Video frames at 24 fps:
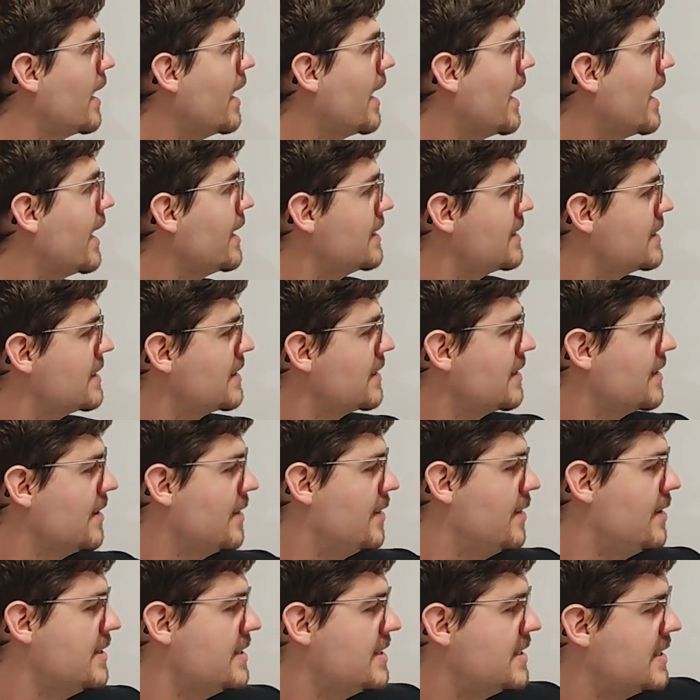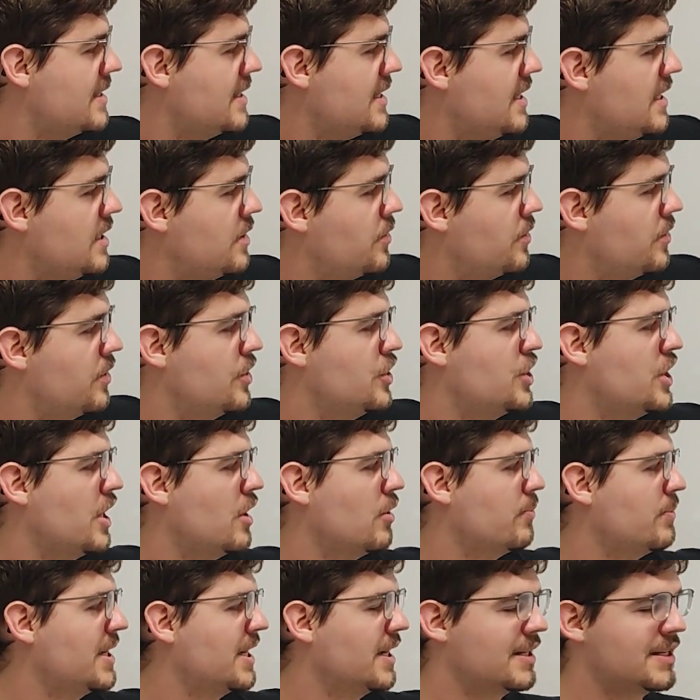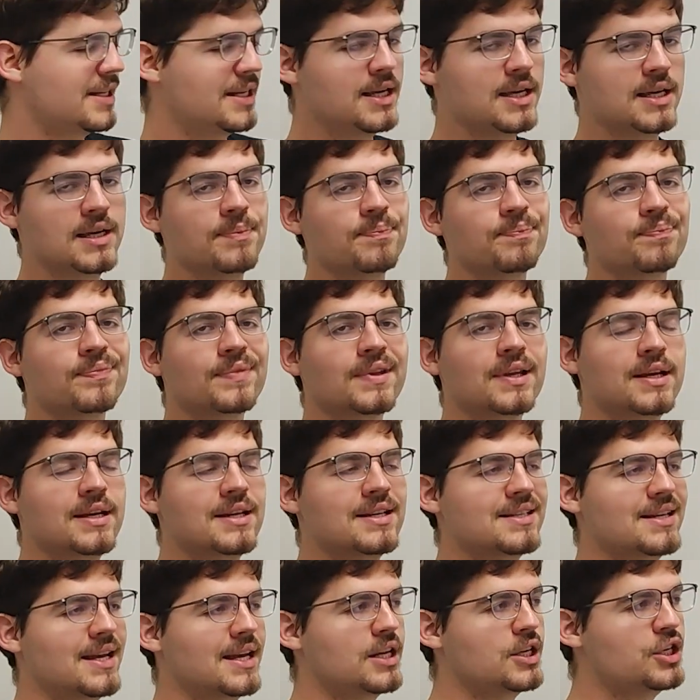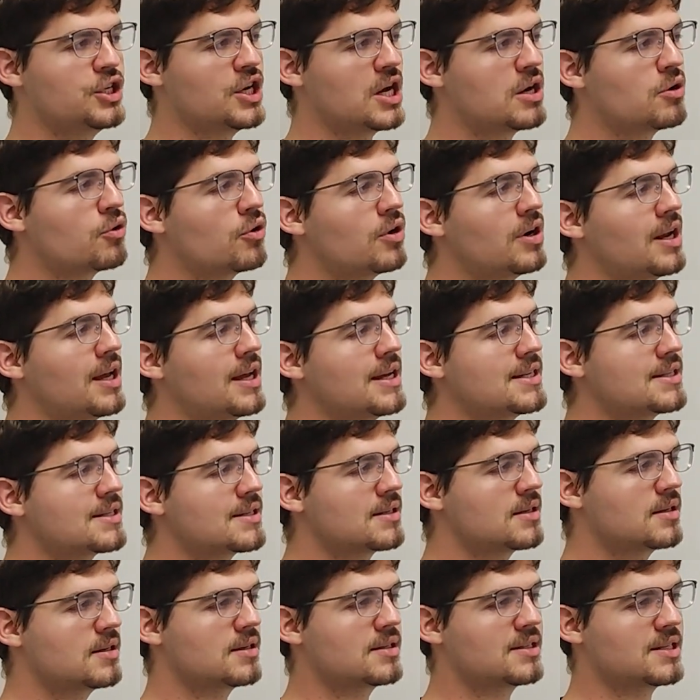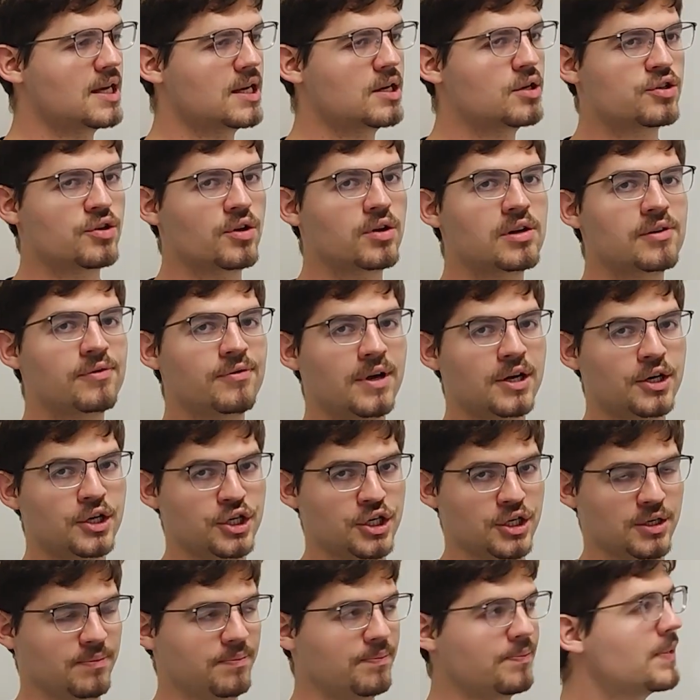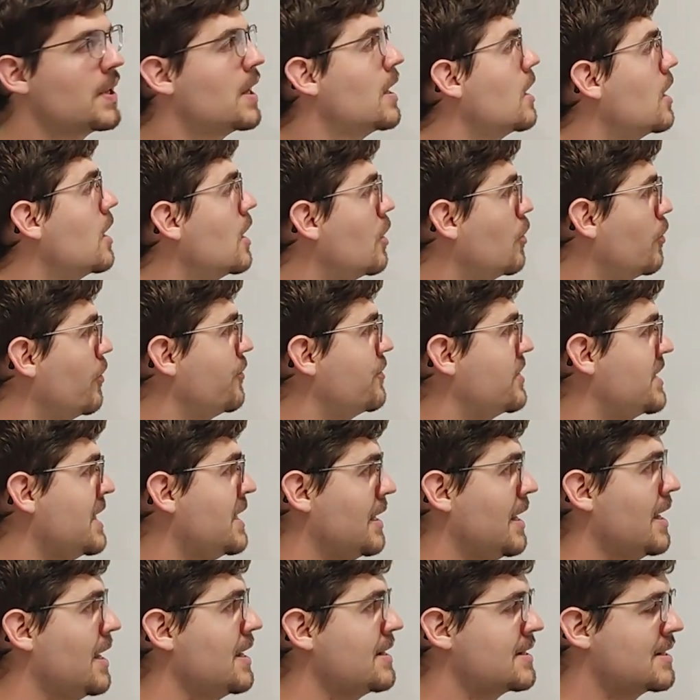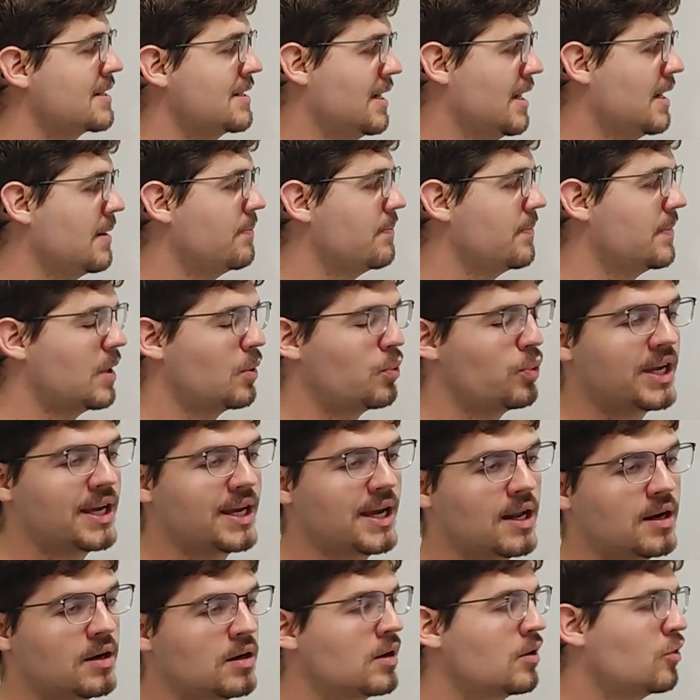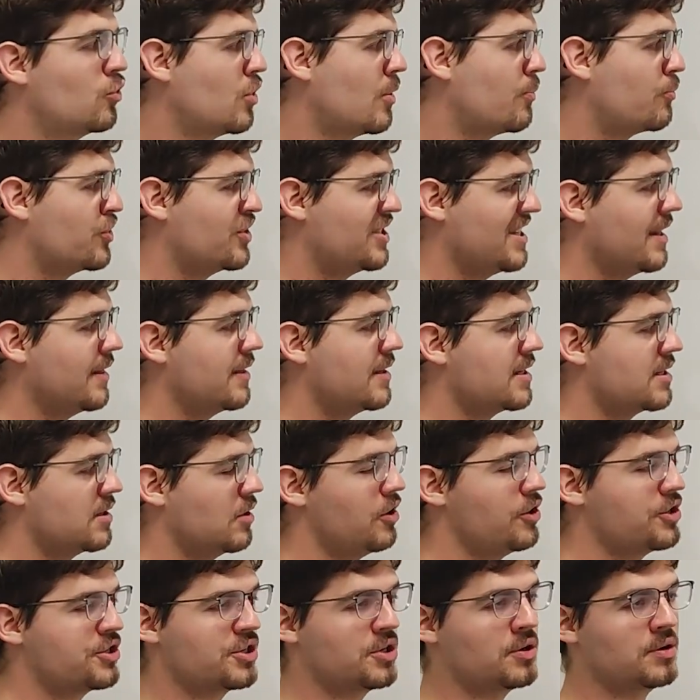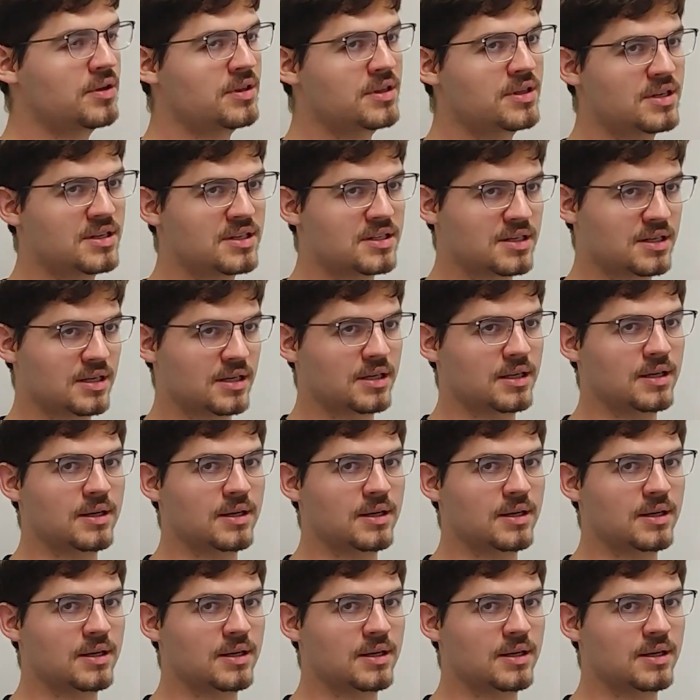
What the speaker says: And this e to the j omega t is a generalized sinusoidal function. We've seen last time that we can represent this also in this